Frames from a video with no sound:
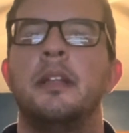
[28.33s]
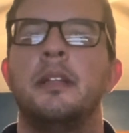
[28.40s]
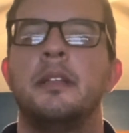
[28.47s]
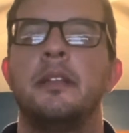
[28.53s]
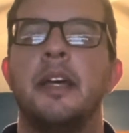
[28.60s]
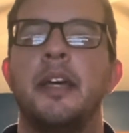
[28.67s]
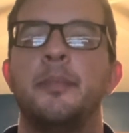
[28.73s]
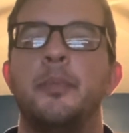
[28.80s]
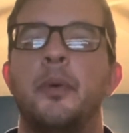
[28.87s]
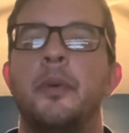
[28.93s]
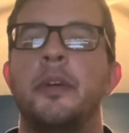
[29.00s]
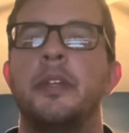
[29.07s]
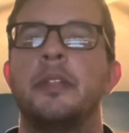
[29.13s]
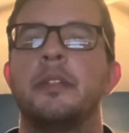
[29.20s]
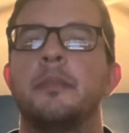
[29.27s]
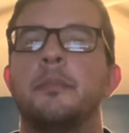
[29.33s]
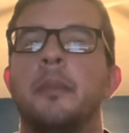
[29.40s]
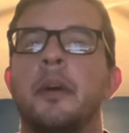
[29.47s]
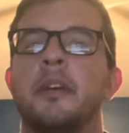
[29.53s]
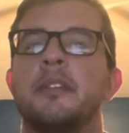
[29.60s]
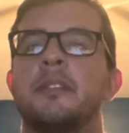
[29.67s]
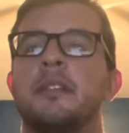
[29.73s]
That point
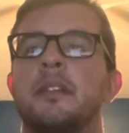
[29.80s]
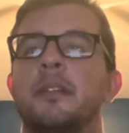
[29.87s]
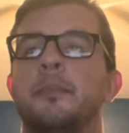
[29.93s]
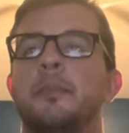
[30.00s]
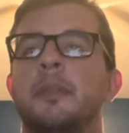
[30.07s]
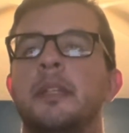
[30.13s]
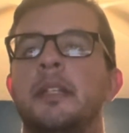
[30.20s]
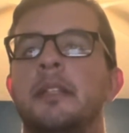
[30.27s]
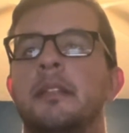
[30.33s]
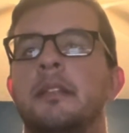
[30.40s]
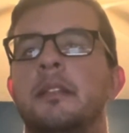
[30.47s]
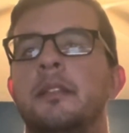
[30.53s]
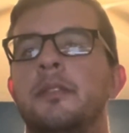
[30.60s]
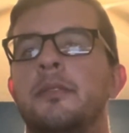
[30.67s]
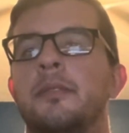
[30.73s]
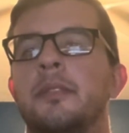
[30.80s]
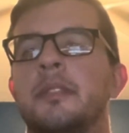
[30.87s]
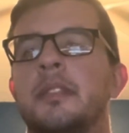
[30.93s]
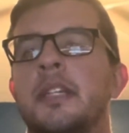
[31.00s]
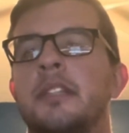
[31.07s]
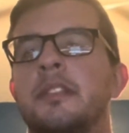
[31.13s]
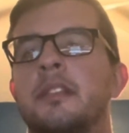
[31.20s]
marks the complete
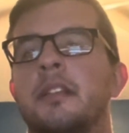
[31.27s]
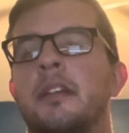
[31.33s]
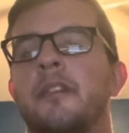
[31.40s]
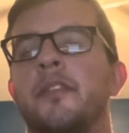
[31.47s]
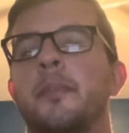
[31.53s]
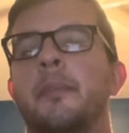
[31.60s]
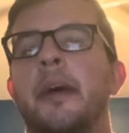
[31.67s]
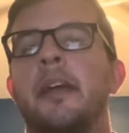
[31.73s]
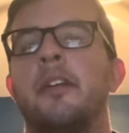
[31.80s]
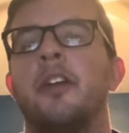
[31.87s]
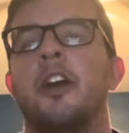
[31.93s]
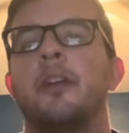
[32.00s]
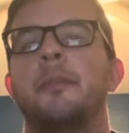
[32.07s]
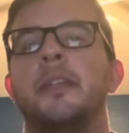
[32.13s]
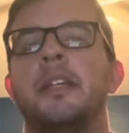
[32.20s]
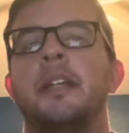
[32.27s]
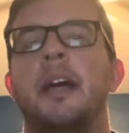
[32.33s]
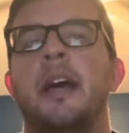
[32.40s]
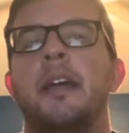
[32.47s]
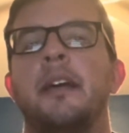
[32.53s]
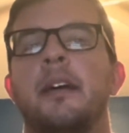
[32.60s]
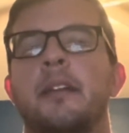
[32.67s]
neutralization of the bicarbonate
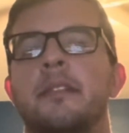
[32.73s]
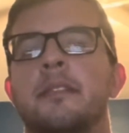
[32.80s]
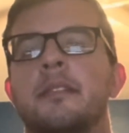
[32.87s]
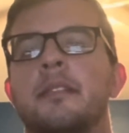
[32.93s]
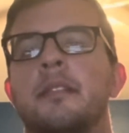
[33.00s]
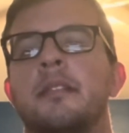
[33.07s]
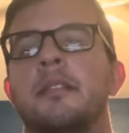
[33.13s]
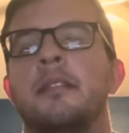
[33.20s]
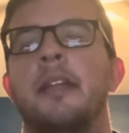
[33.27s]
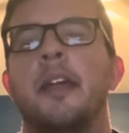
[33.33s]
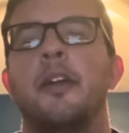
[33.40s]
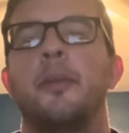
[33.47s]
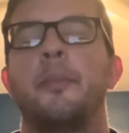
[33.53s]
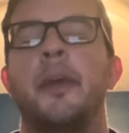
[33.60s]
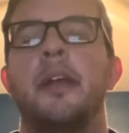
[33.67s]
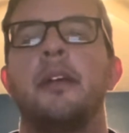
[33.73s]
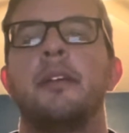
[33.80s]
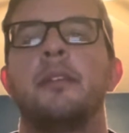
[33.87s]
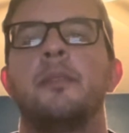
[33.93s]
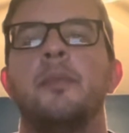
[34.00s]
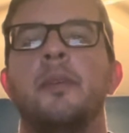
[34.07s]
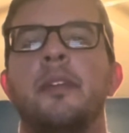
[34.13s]
ions that are
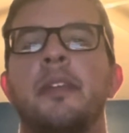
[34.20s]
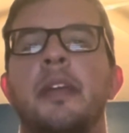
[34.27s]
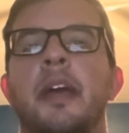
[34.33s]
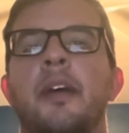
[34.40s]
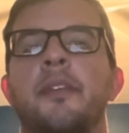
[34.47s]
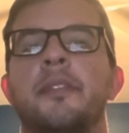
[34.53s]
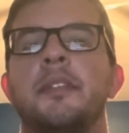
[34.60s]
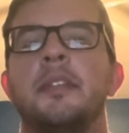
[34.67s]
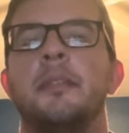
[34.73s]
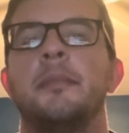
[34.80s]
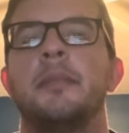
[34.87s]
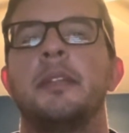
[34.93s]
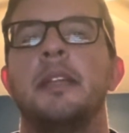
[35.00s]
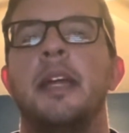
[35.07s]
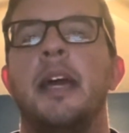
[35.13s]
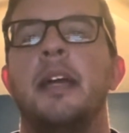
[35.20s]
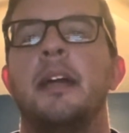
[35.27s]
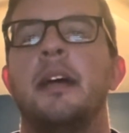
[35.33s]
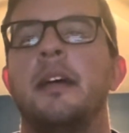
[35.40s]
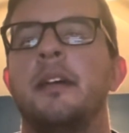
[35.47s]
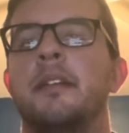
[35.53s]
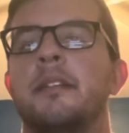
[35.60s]
paired with calcium
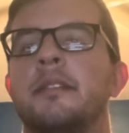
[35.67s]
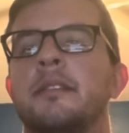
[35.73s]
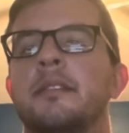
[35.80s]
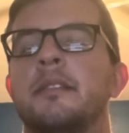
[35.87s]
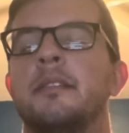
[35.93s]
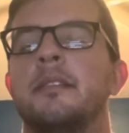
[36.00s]
cations.